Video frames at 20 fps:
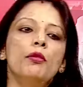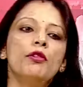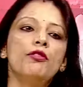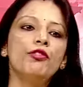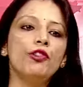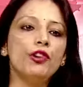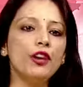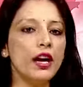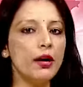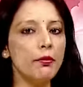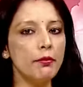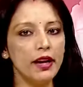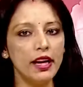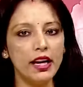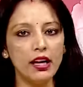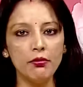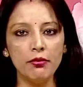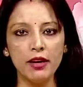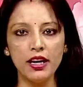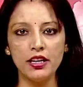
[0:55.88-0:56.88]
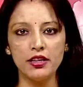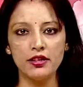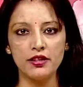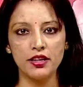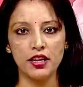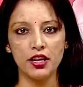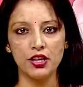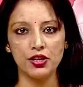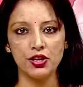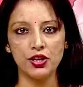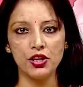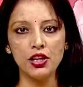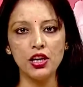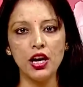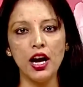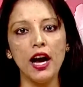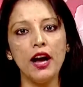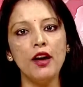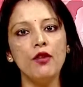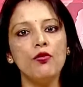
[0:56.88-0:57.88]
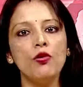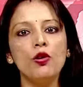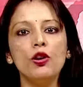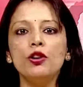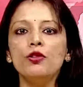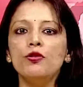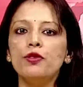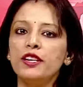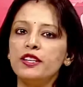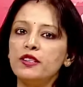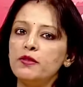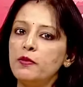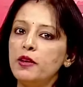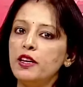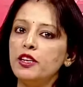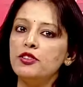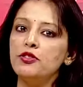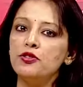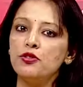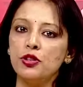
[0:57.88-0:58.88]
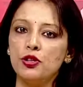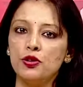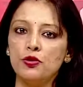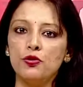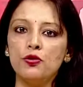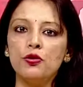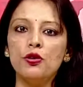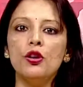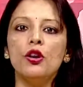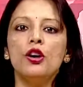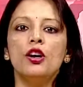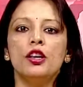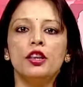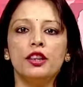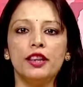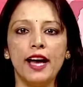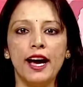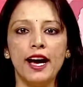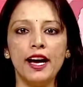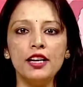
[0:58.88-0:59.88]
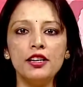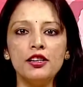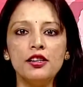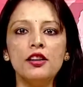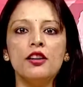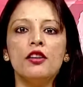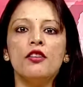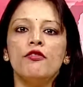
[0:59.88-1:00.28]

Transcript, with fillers: Before I begin my discussion, I want to explain to you that